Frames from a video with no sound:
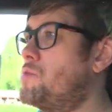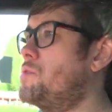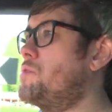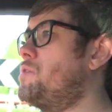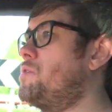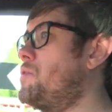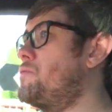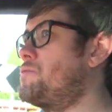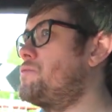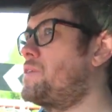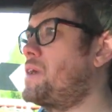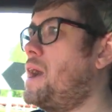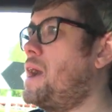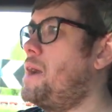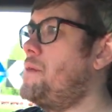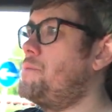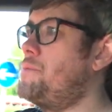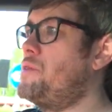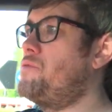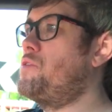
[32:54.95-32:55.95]
And don't
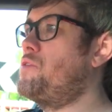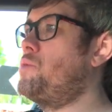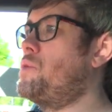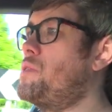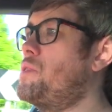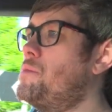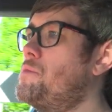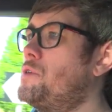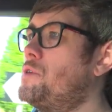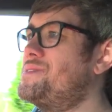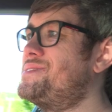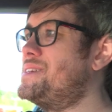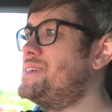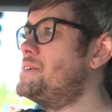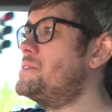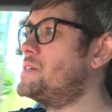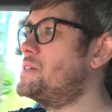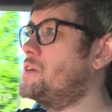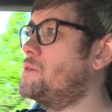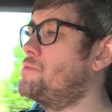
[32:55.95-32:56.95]
forget, if you want the more
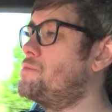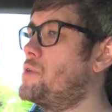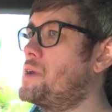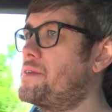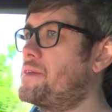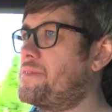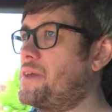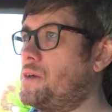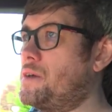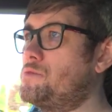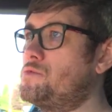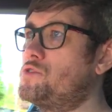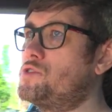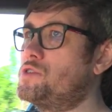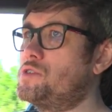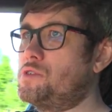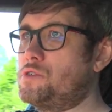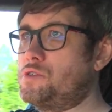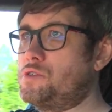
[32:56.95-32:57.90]
detailed breakdowns,